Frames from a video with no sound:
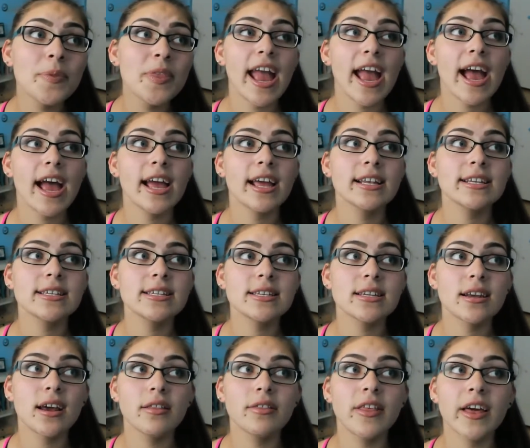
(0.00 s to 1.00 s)
and
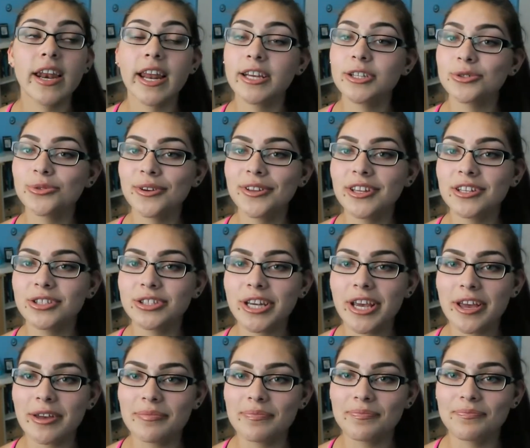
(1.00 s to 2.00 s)
then I joined the
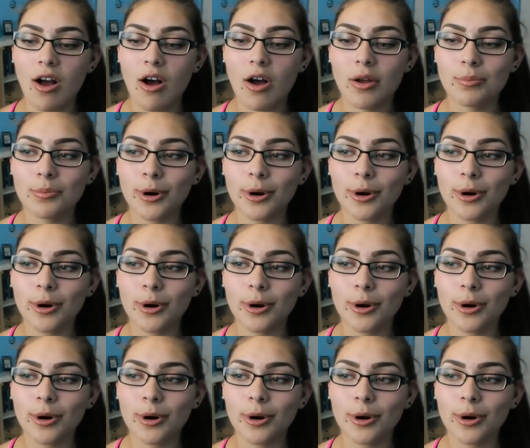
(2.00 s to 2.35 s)
gym on